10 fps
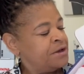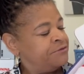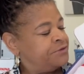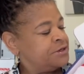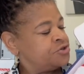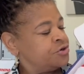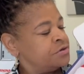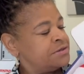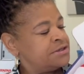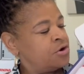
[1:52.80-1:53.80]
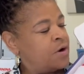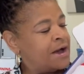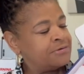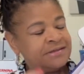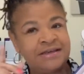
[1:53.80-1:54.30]
features Sew
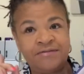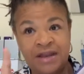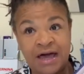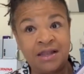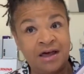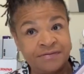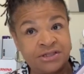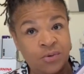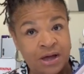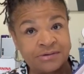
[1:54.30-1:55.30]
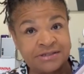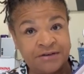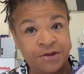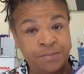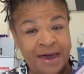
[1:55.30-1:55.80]
House 7. I love Sew House
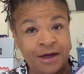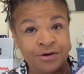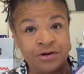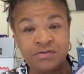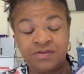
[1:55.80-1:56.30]
7 patterns.